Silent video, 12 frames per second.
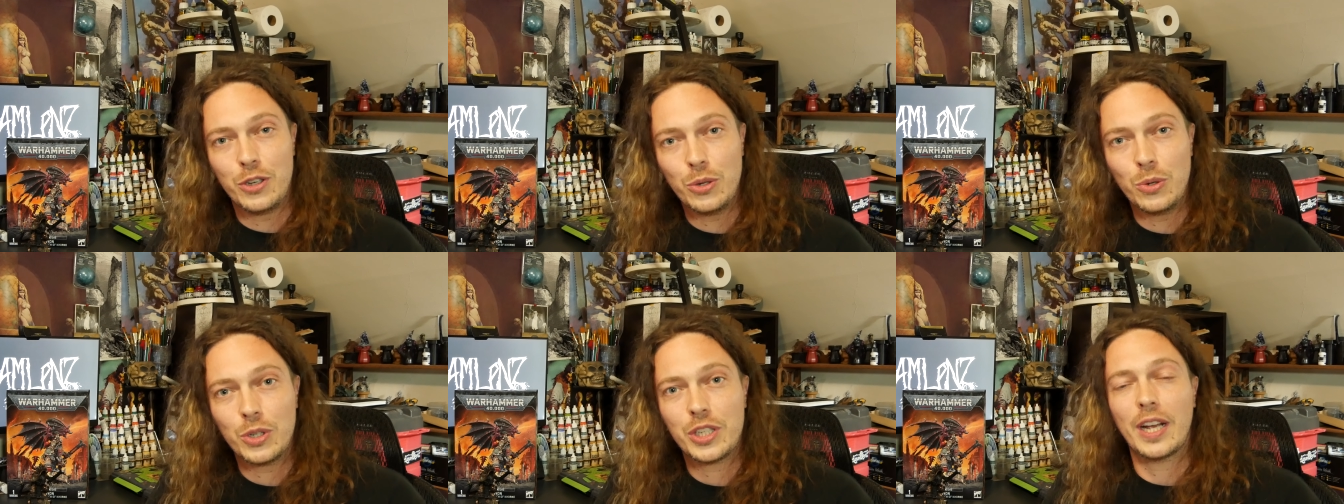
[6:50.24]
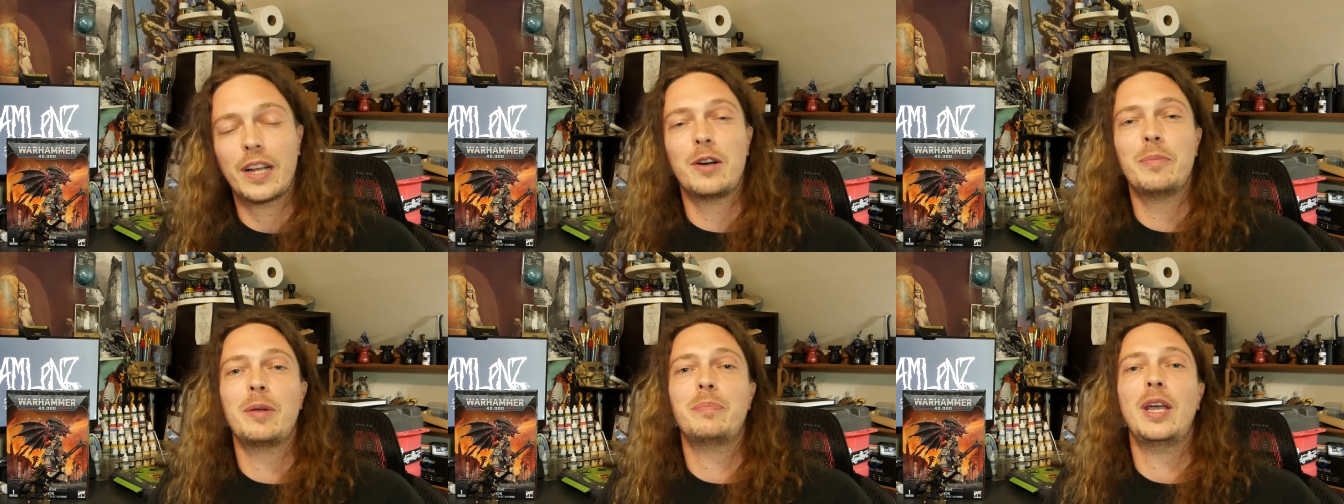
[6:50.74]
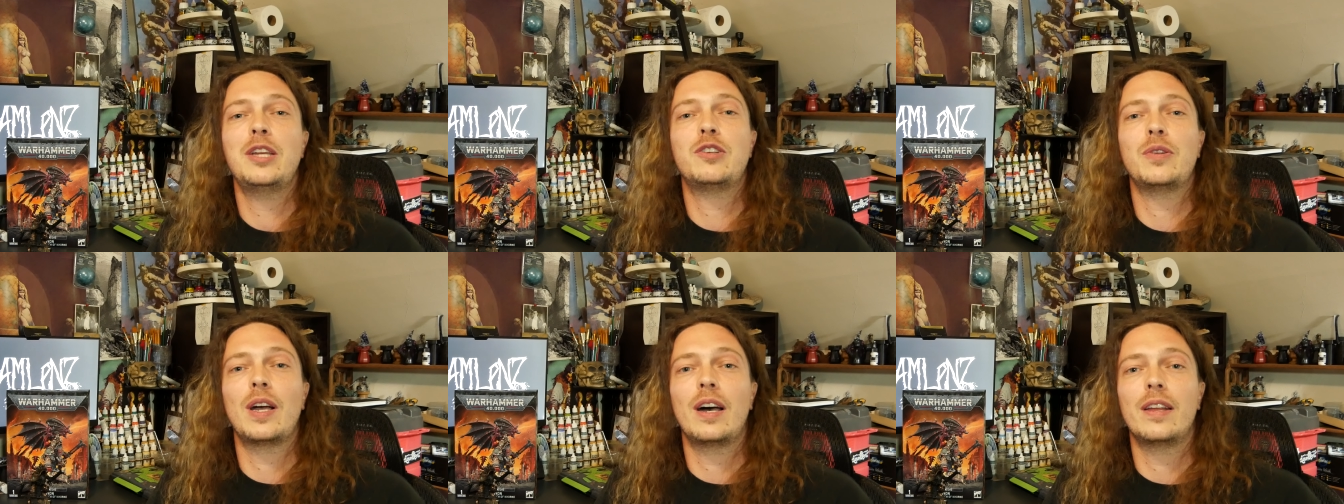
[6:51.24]
do check out my
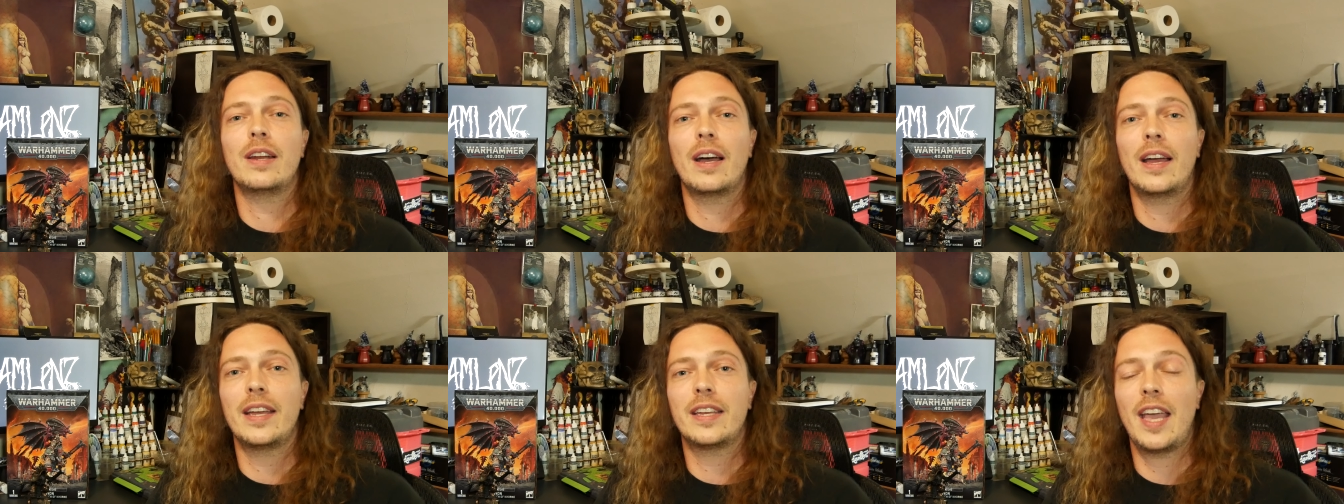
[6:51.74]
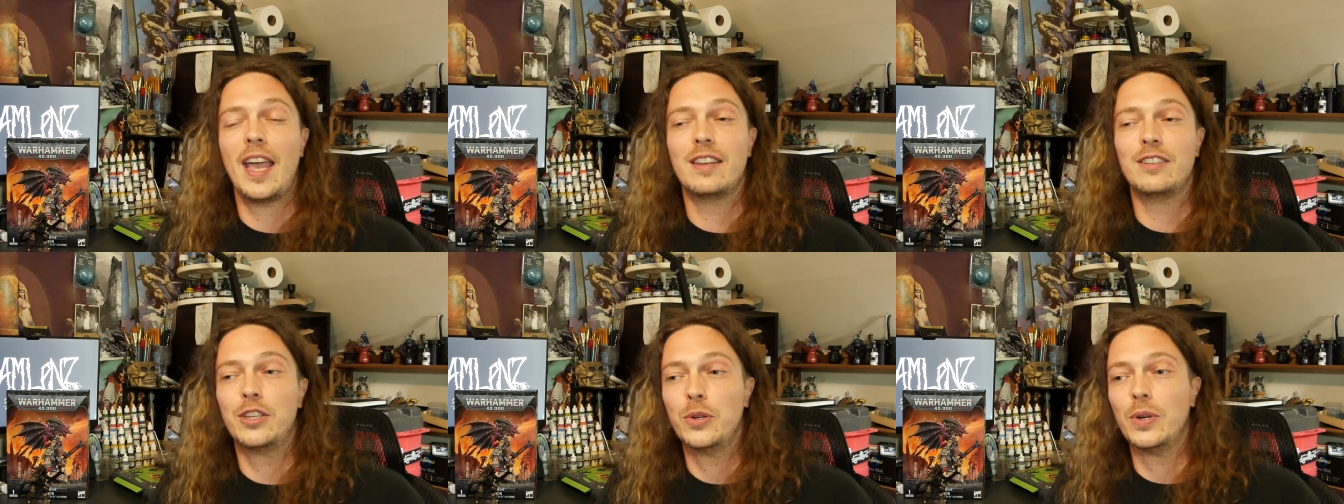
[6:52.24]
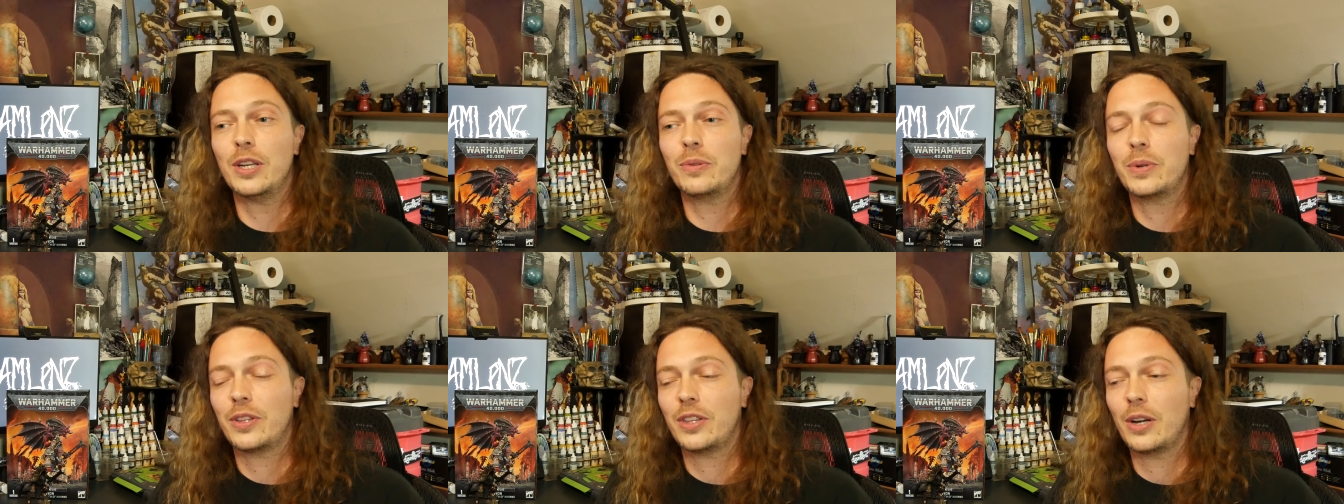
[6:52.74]
Patreon. I can't do it
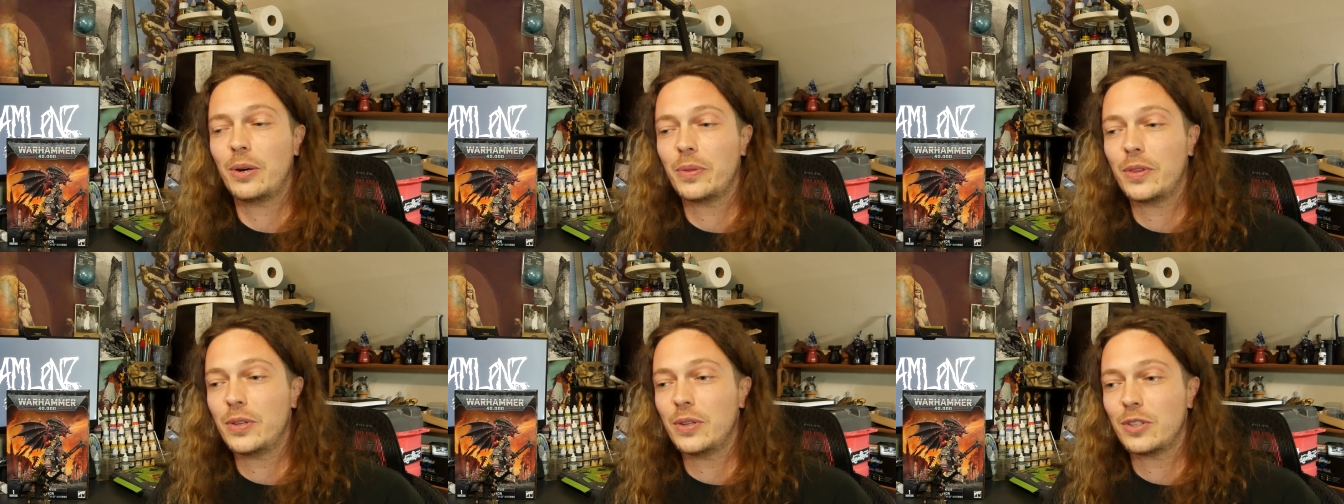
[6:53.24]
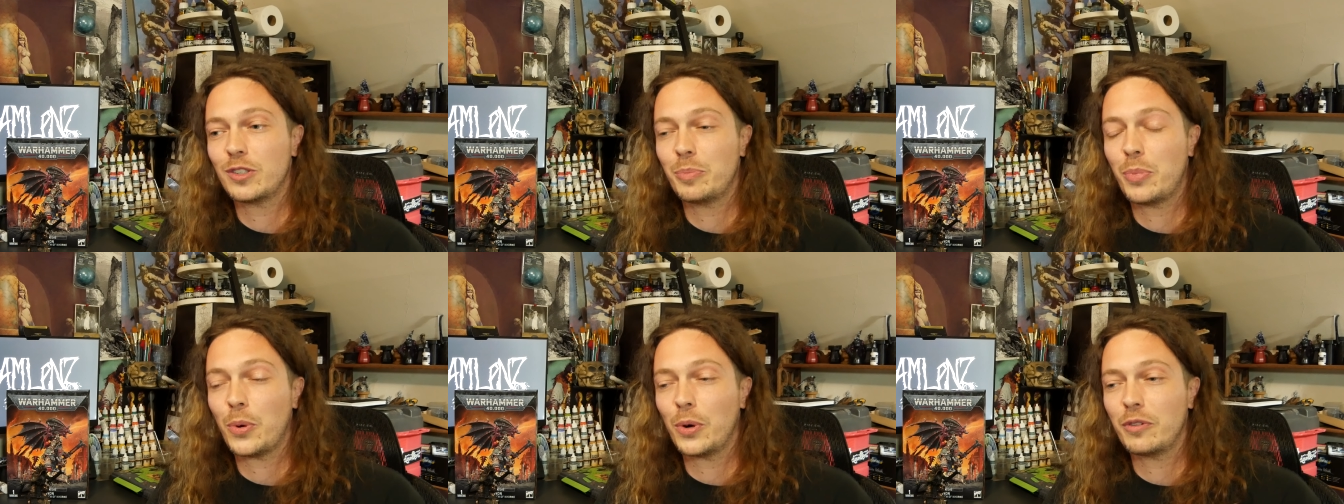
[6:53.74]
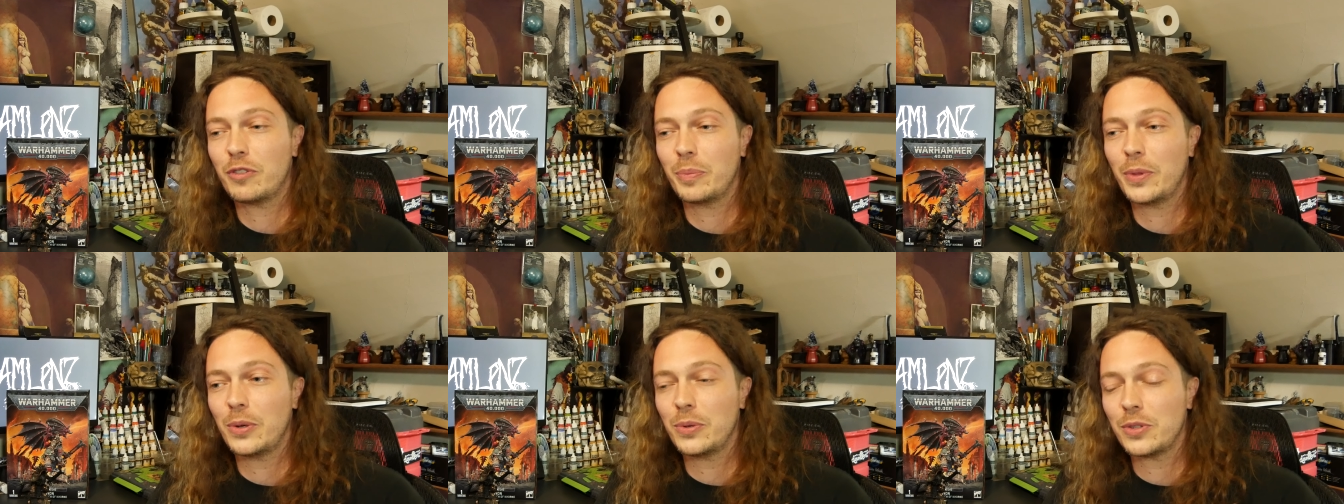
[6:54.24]
without the support from
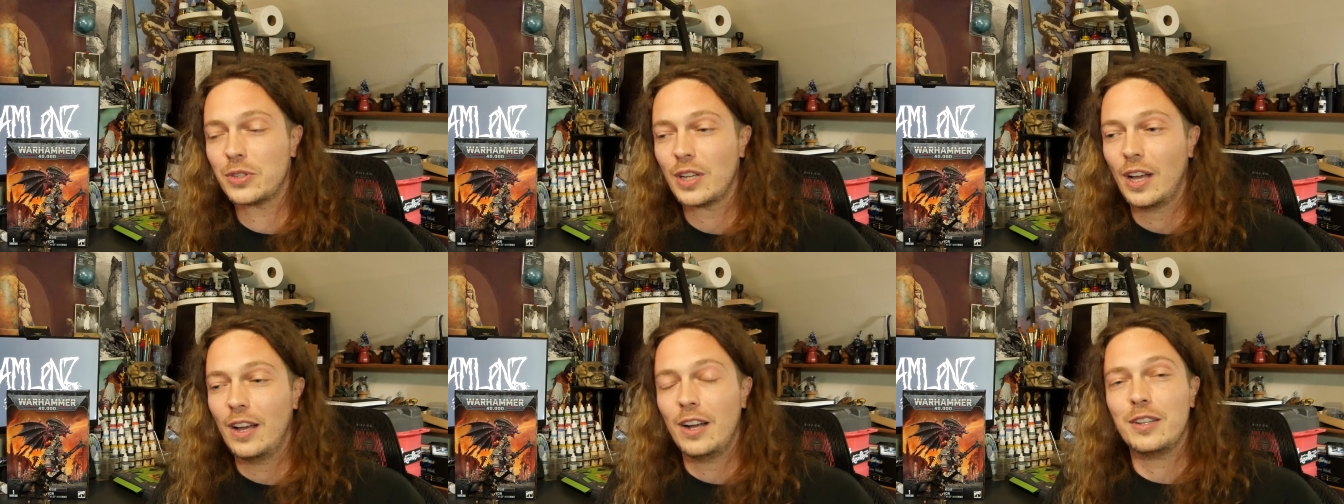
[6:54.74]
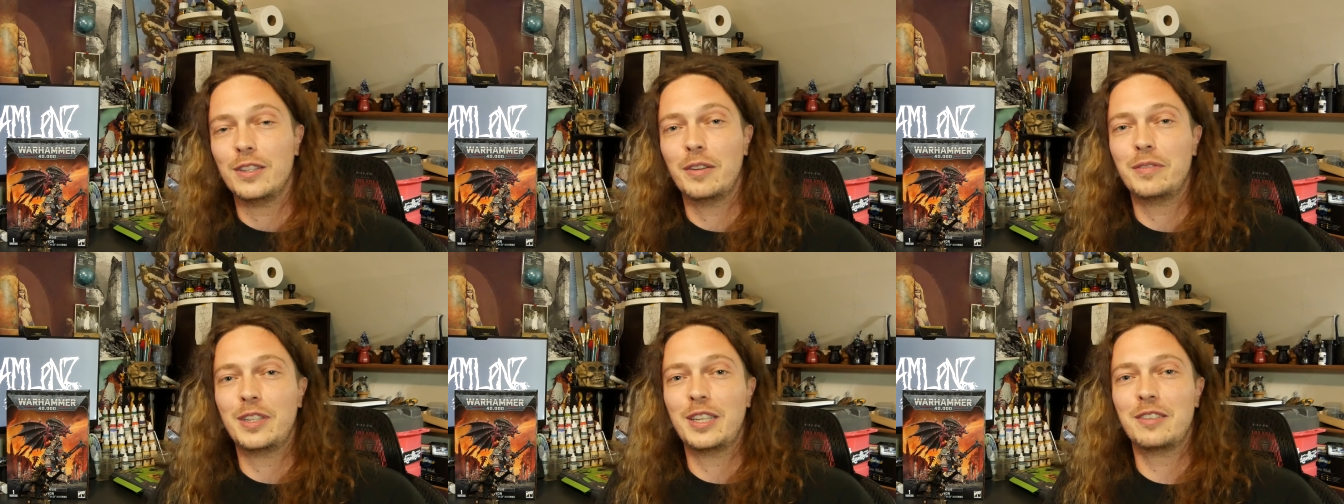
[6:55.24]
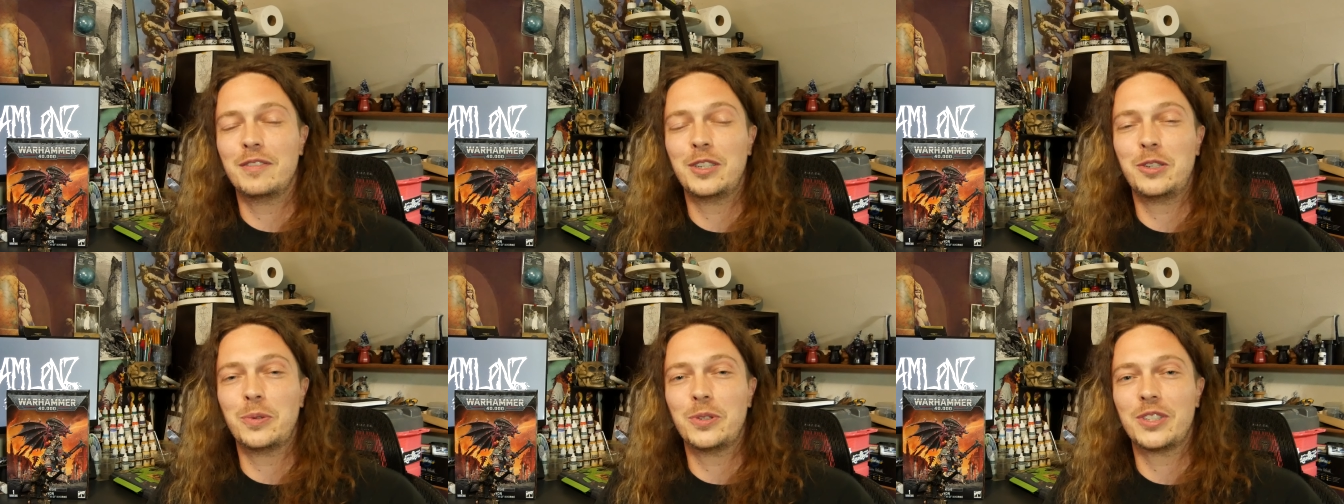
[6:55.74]
those lovely
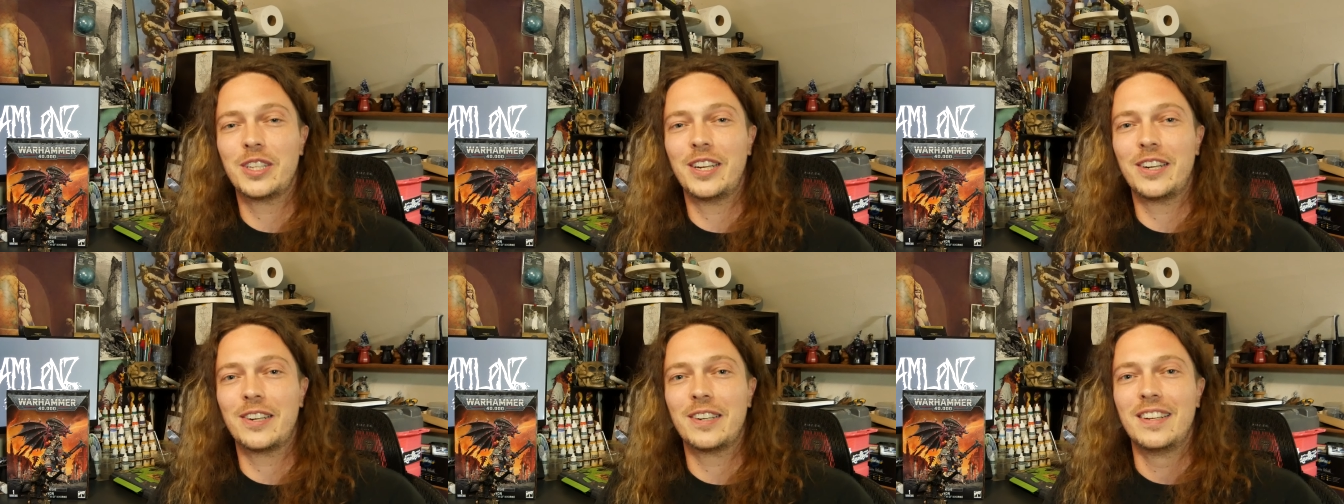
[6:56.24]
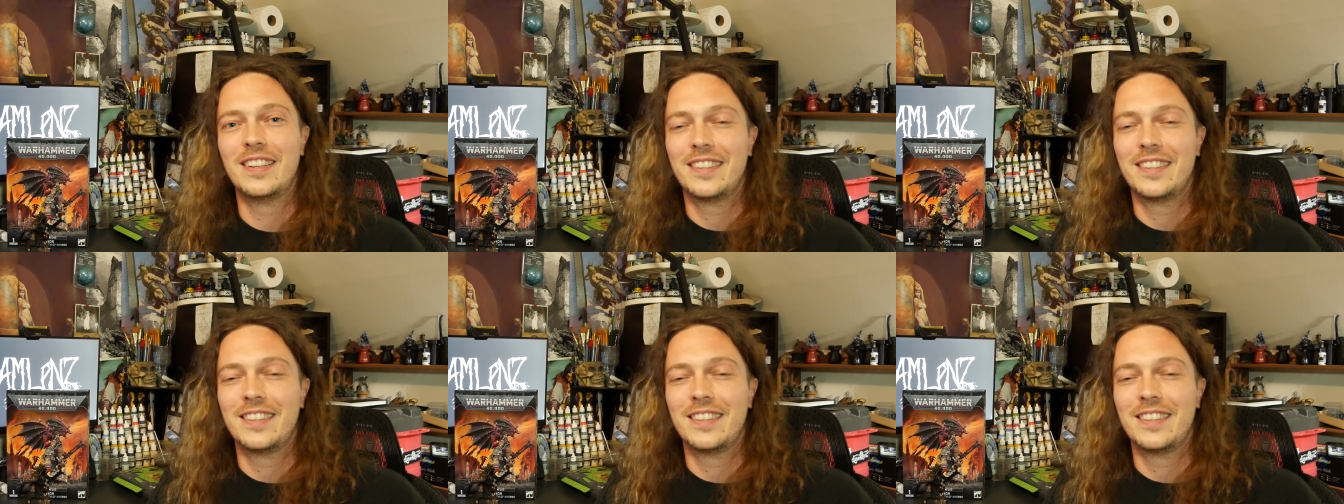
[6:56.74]
individuals there.